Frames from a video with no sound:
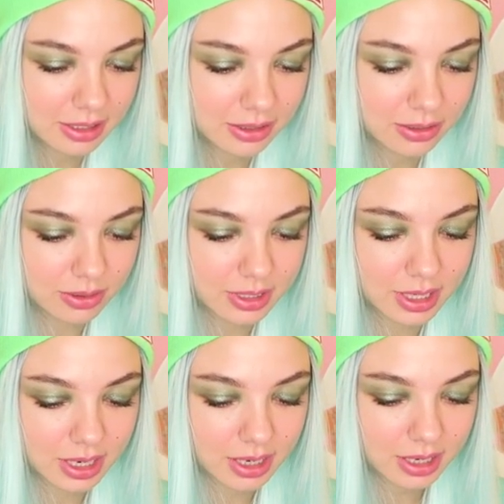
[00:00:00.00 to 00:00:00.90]
This
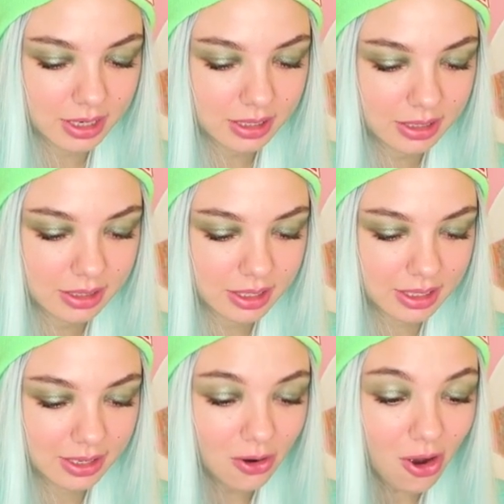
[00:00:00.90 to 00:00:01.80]
is here.
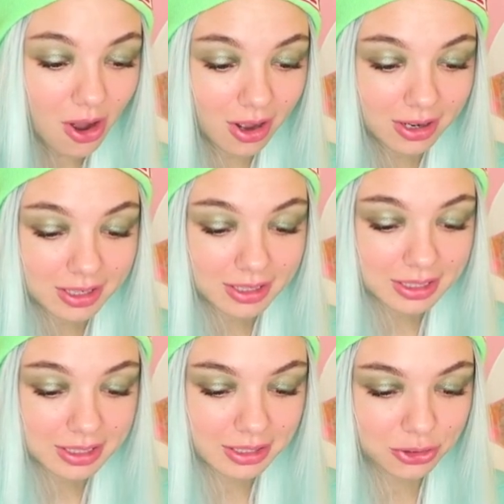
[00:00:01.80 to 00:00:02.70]
Oh!
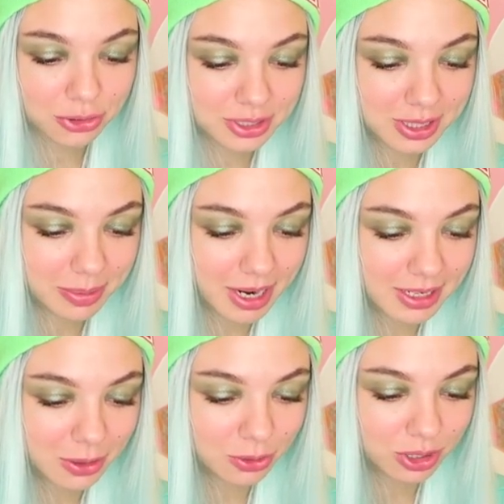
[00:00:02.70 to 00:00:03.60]
I'm um, not
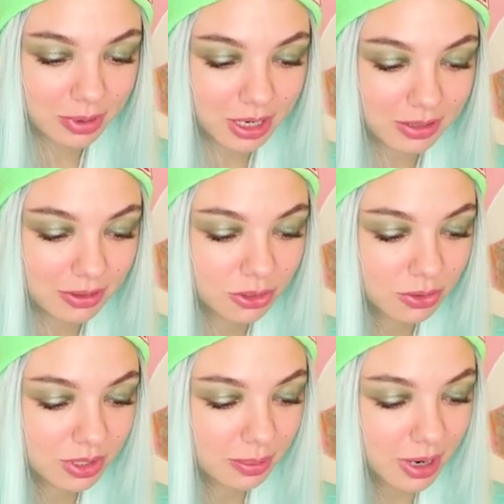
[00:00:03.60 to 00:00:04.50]
mistake. I thought
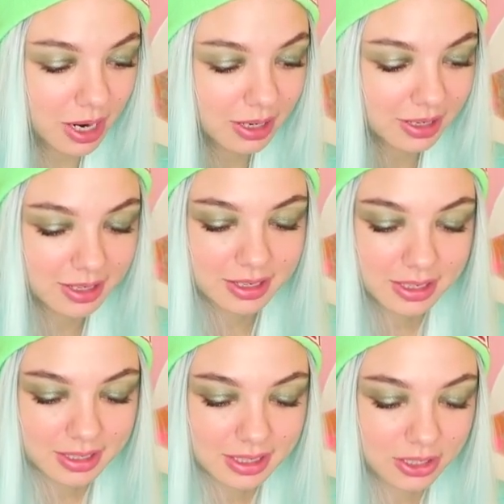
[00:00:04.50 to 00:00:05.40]
I completed it.
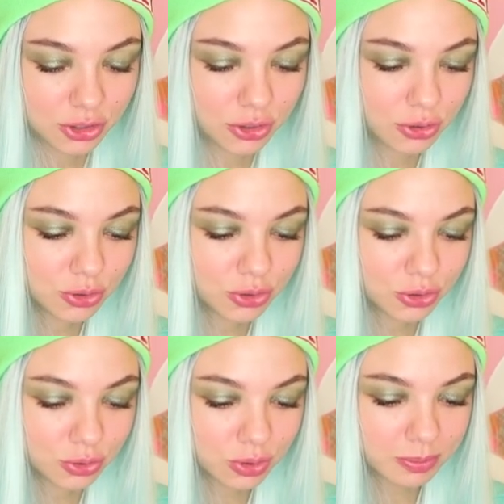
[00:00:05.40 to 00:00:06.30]
But it's
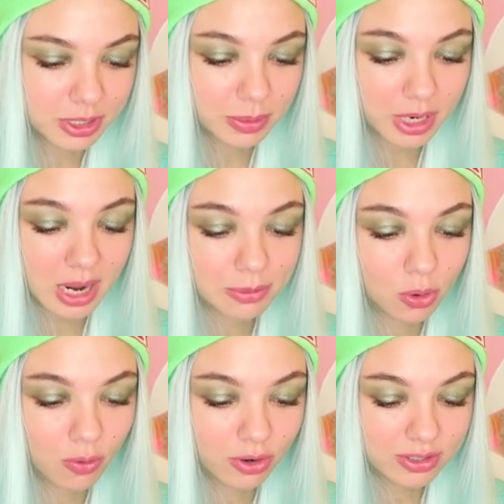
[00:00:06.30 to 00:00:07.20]
okay, never mind. We
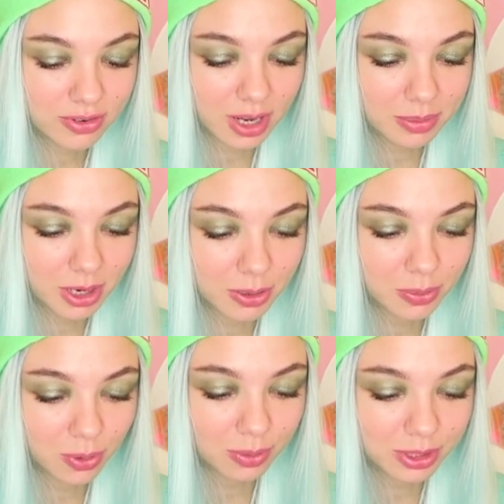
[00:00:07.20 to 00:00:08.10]
are filling up a
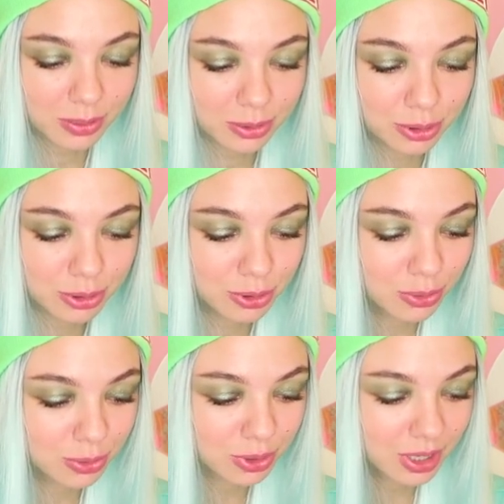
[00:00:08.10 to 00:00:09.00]
new sticker
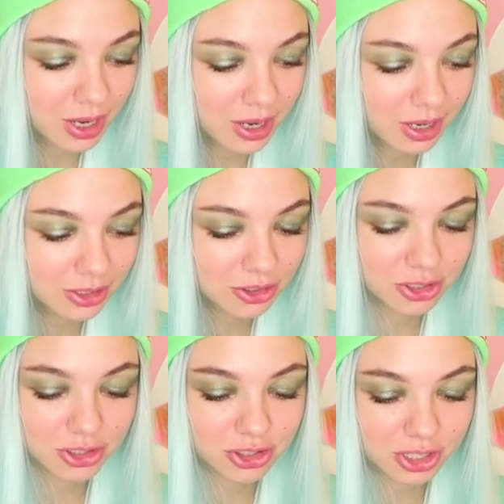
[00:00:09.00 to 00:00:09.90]
book.
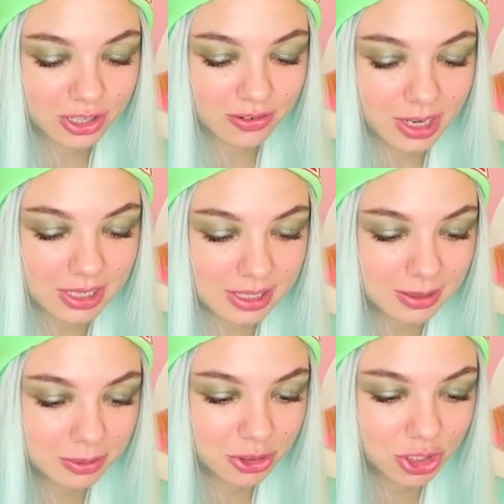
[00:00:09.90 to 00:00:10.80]
Ginger, come
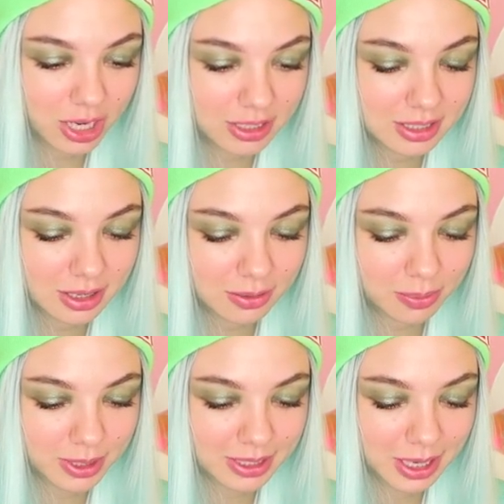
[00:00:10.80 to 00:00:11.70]
here. Damn, I
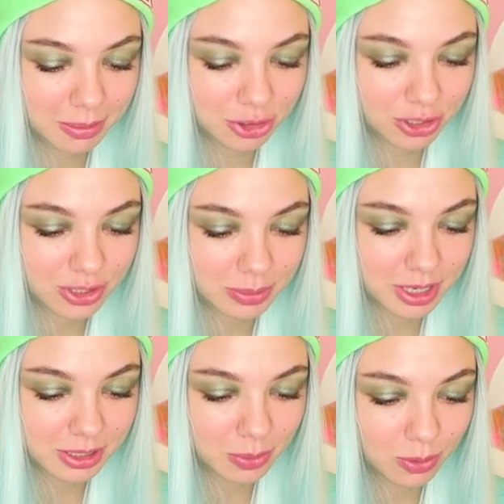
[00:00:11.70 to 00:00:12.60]
like
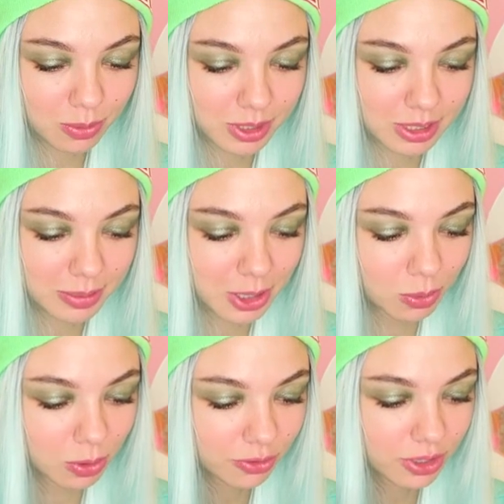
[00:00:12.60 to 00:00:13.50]
filling up these sticker
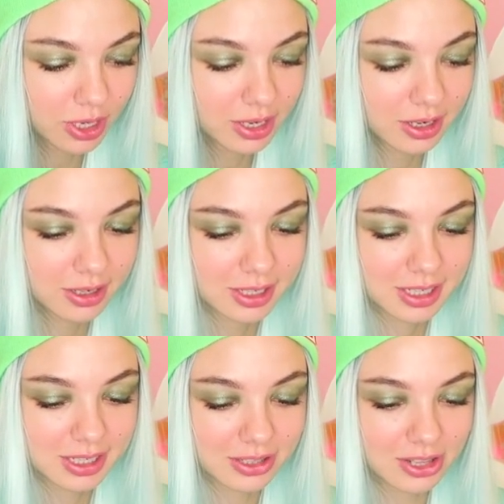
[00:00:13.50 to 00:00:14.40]
books.
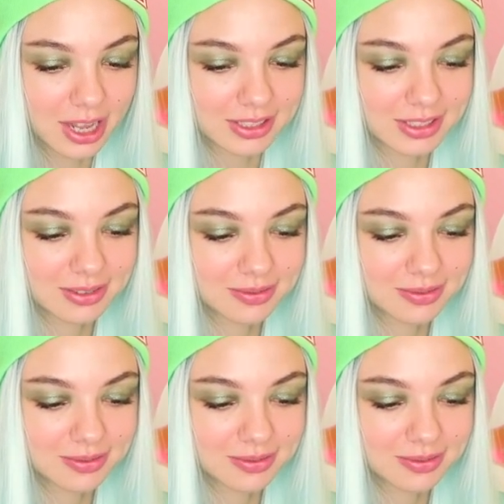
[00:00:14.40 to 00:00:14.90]
Cool.